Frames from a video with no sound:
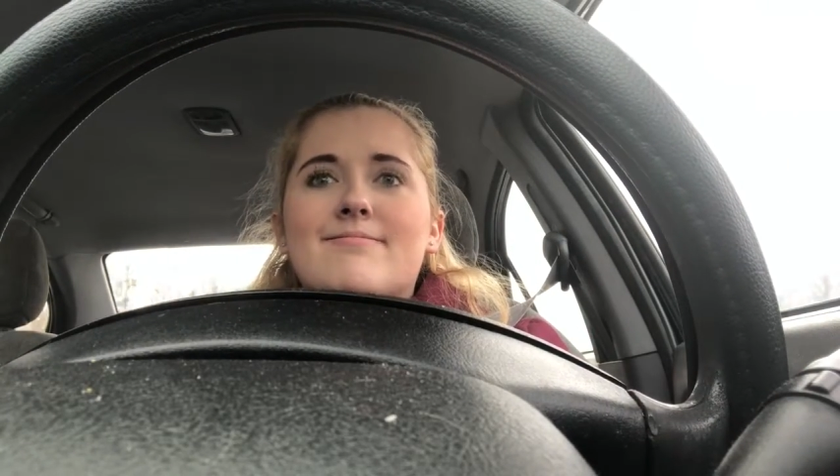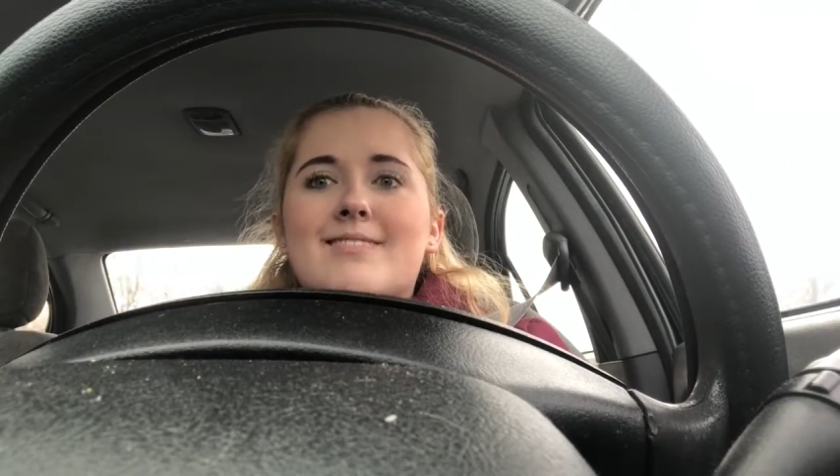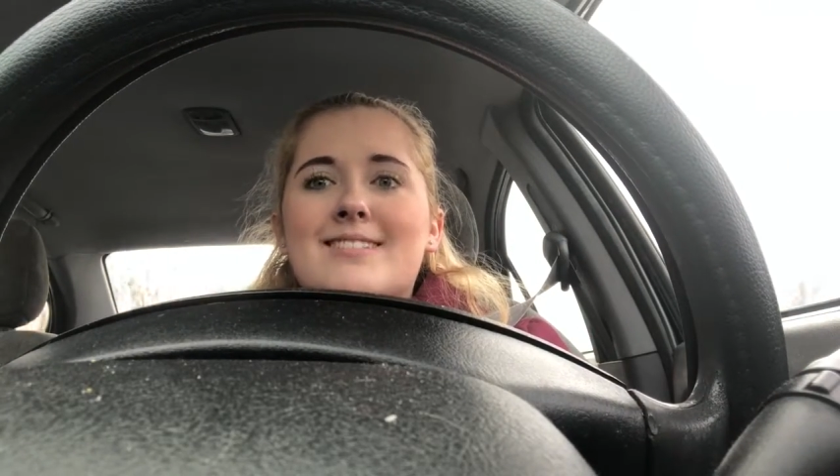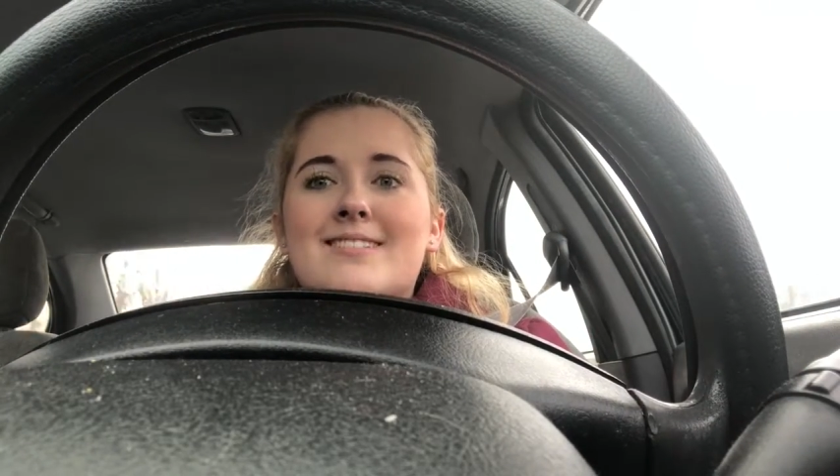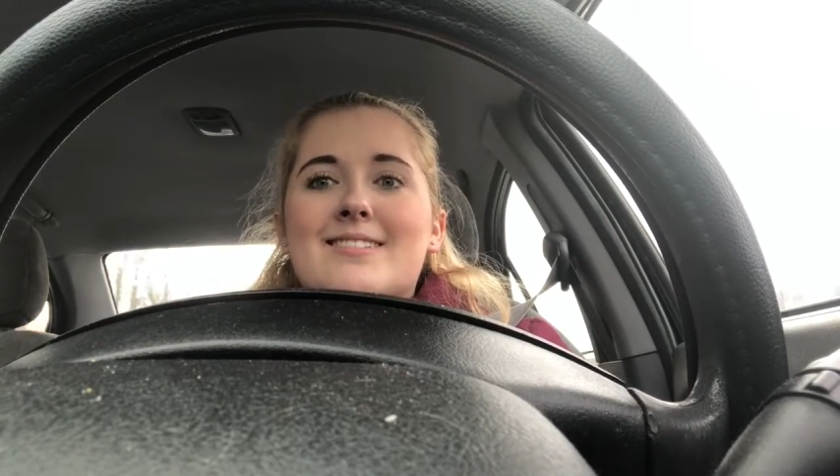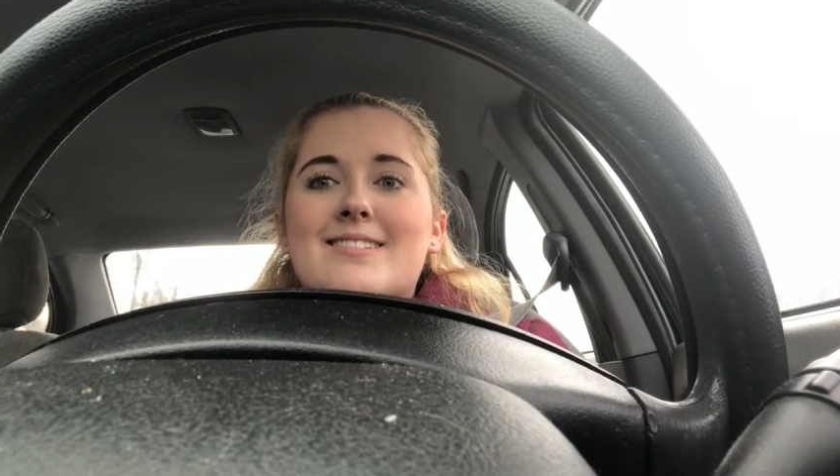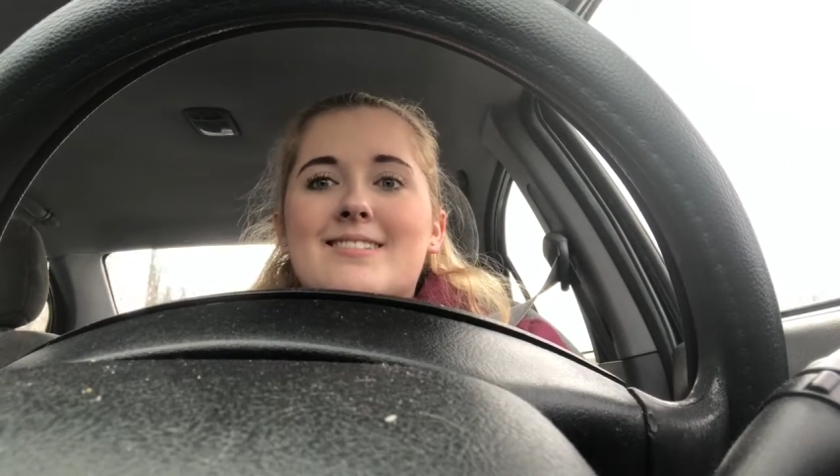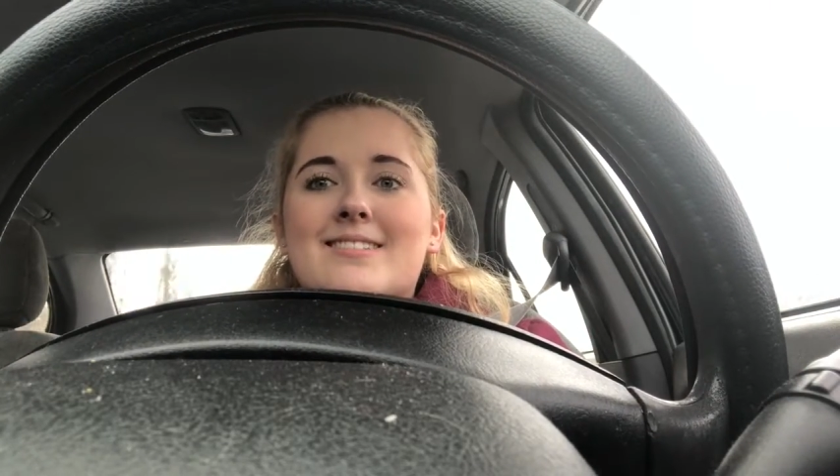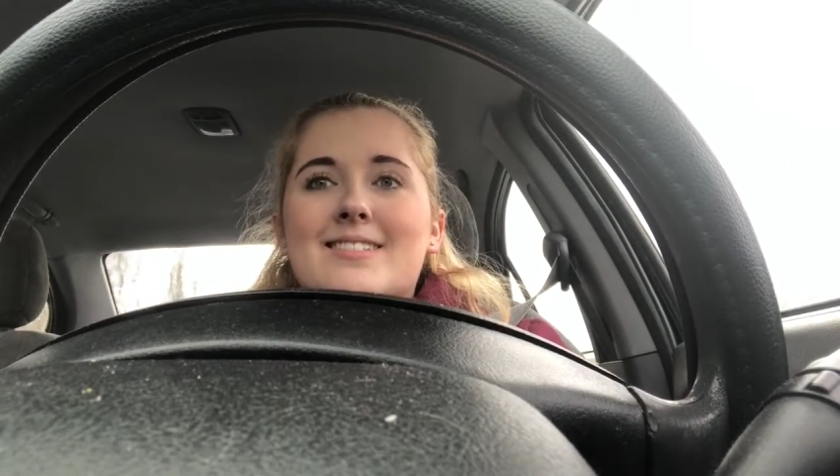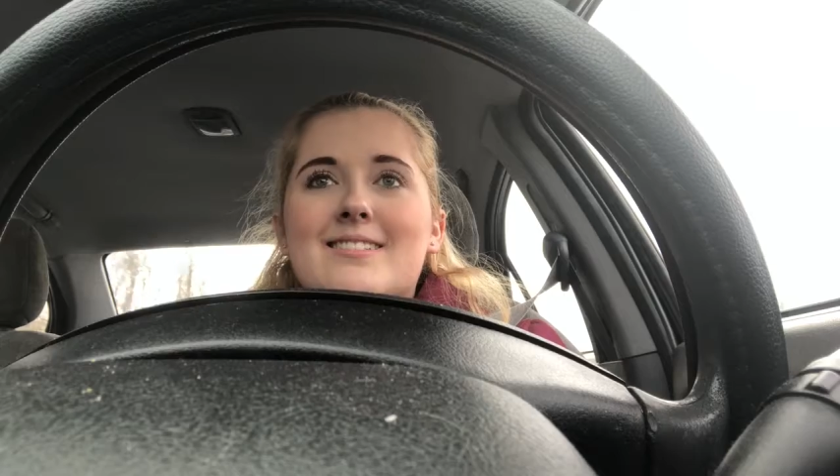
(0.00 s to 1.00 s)
what's
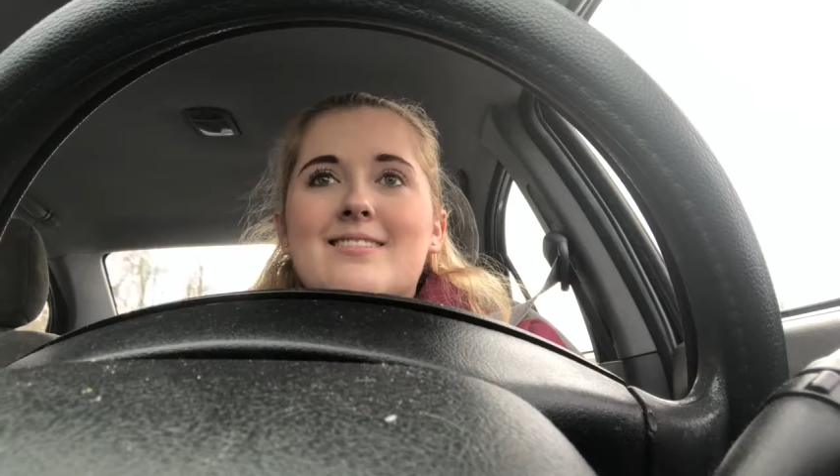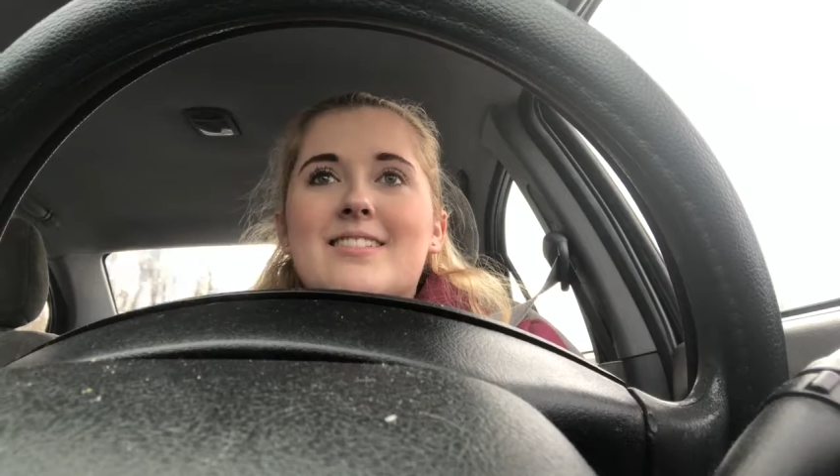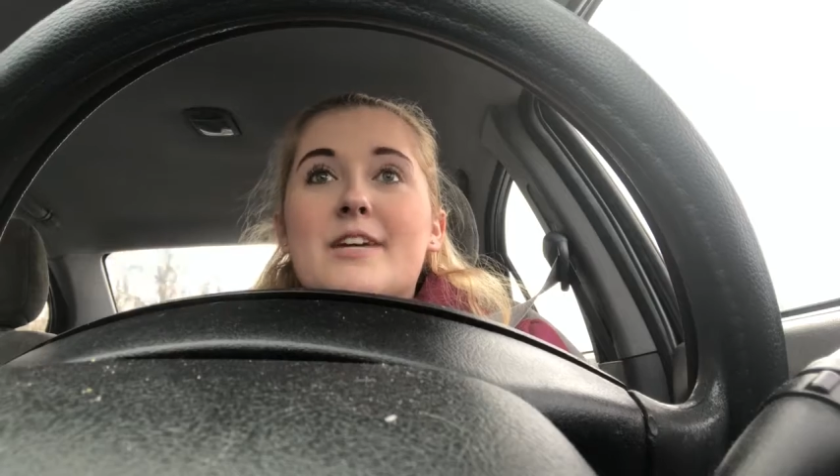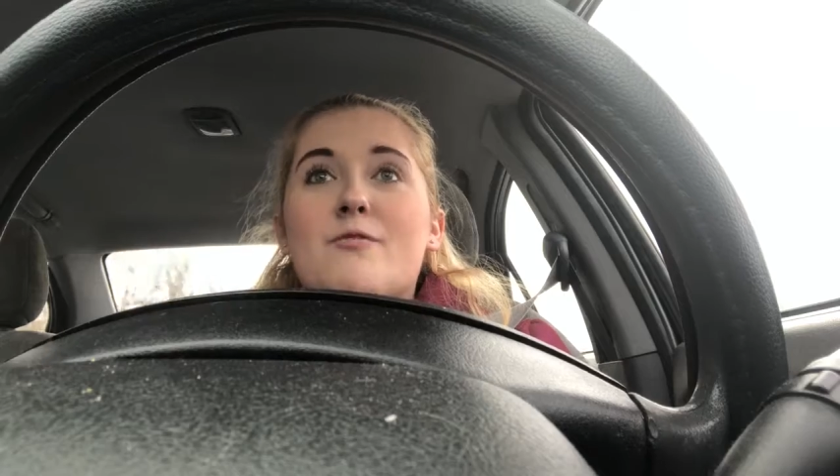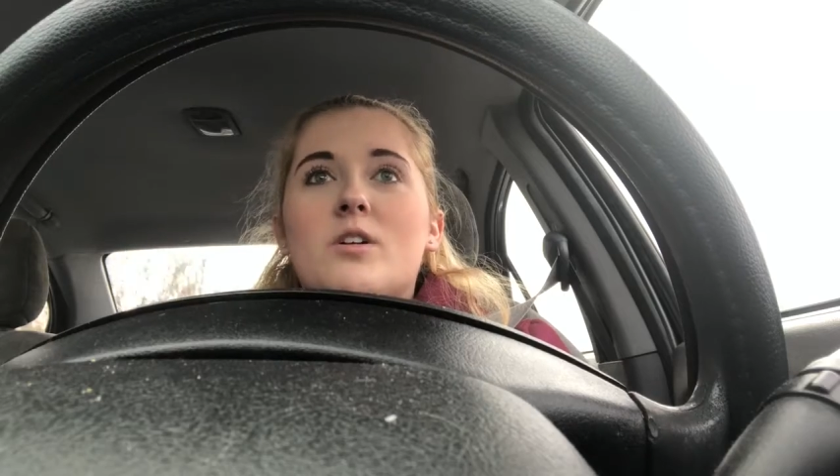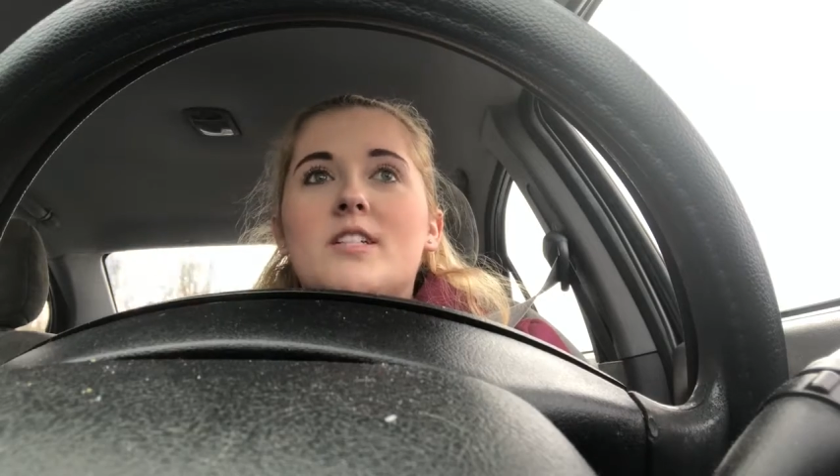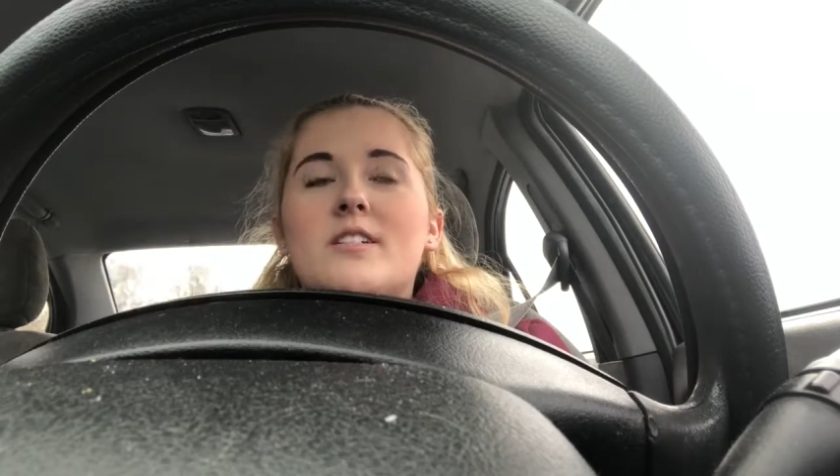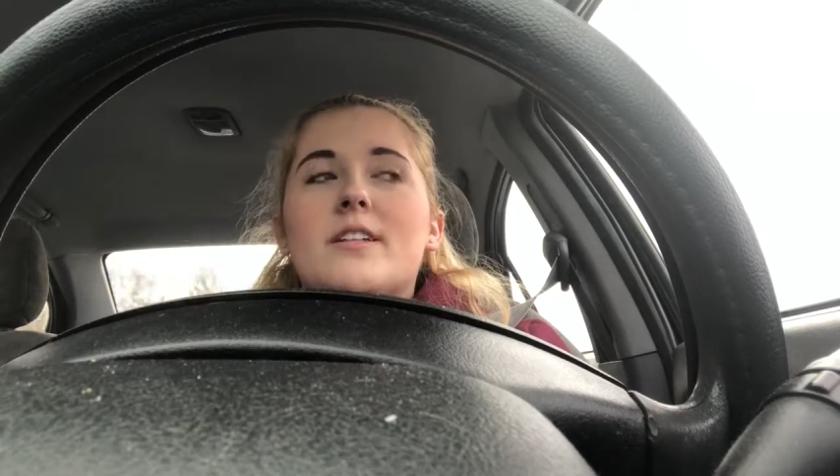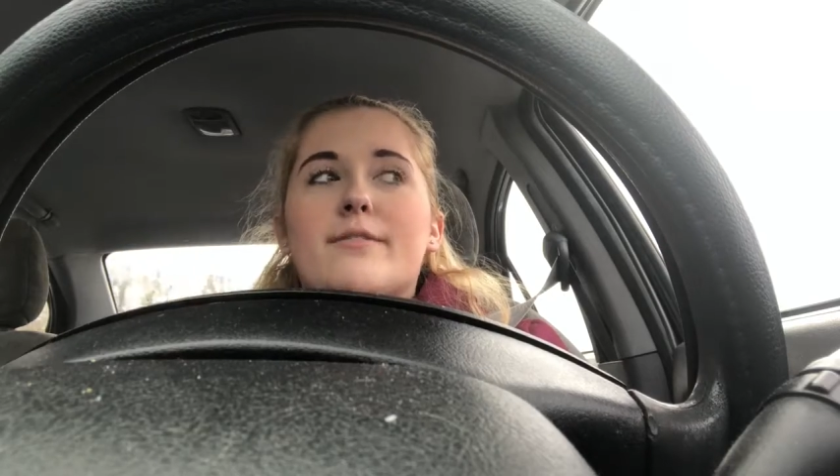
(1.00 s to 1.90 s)
today's day? Day 14?